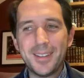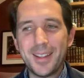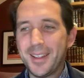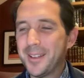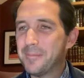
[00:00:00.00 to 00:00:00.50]

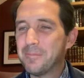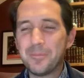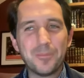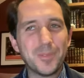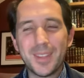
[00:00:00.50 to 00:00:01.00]

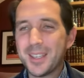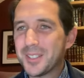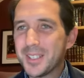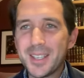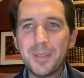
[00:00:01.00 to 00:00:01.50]
Let's
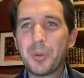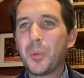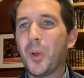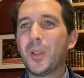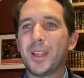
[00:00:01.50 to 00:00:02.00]
just keep it
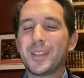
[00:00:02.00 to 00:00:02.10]
rolling.